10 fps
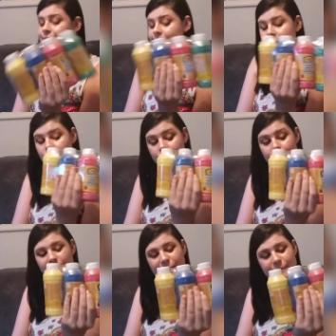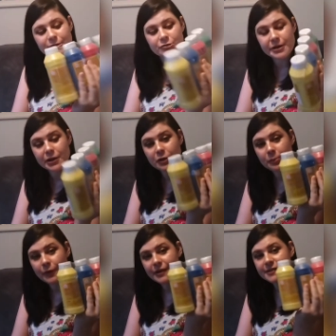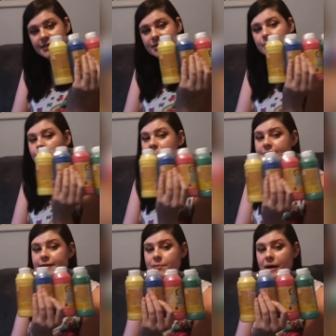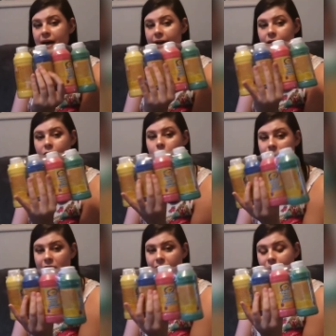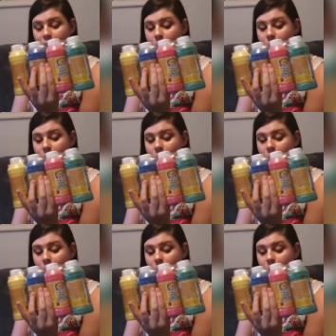didn't want to pay Crayola prices, wanted to buy Hobbycraft,